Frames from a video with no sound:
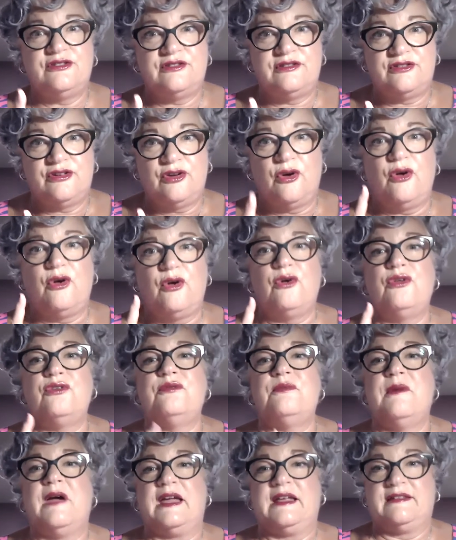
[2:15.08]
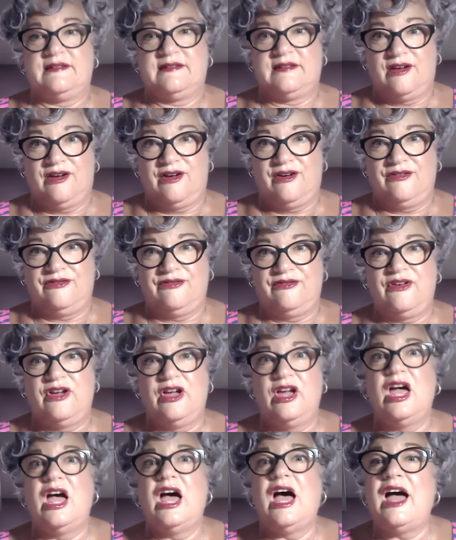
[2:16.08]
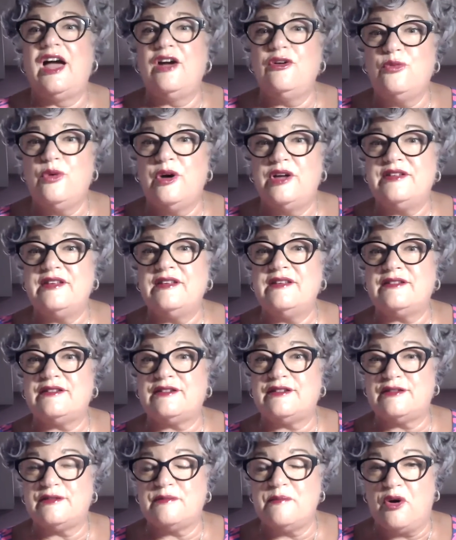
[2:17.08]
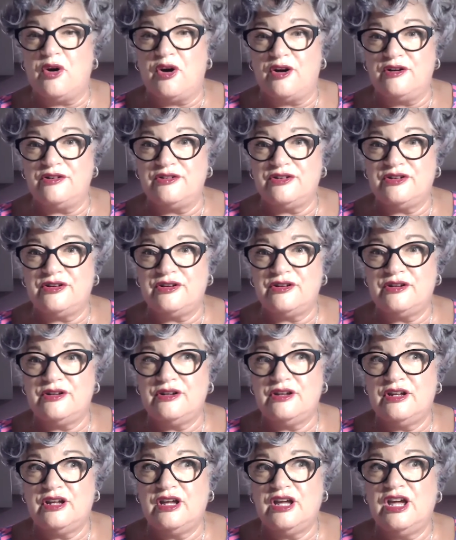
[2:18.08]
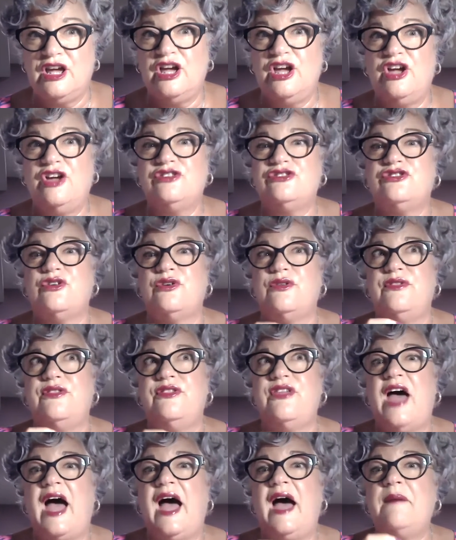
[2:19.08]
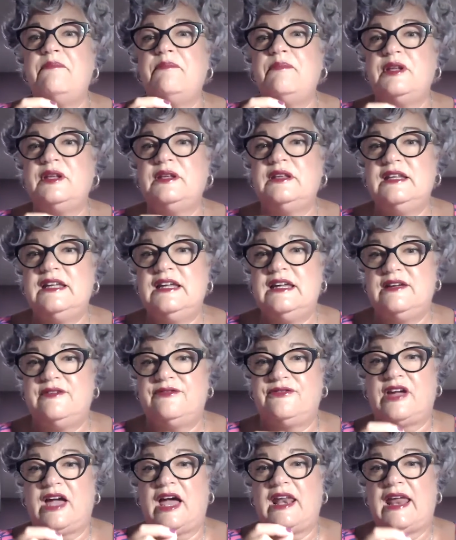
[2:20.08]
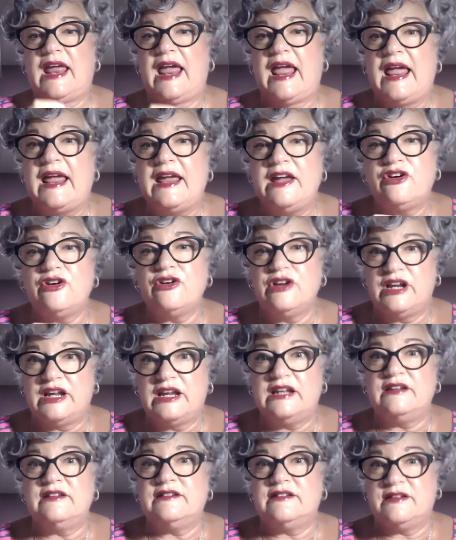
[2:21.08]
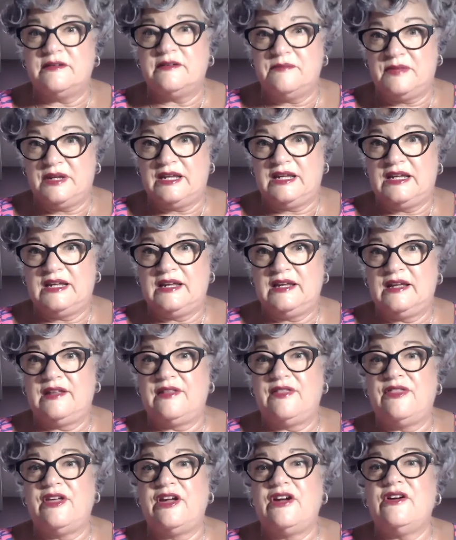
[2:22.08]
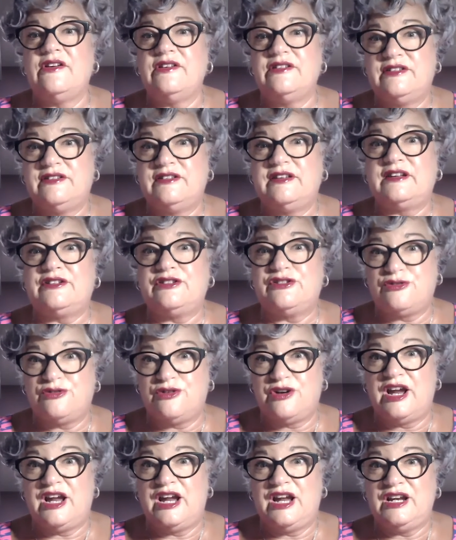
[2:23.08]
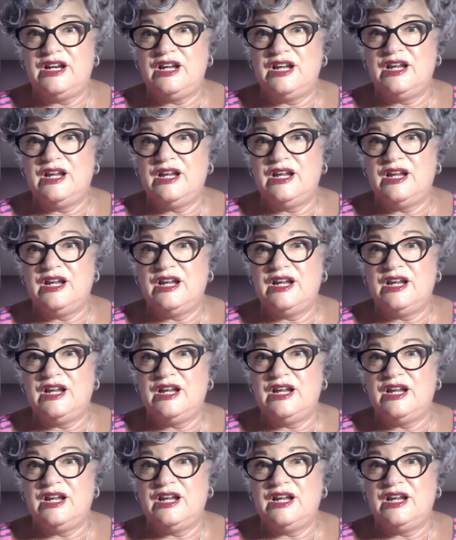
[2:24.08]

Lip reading: told myself I wasn't smart. So that belief got anchored into me there in sixth grade.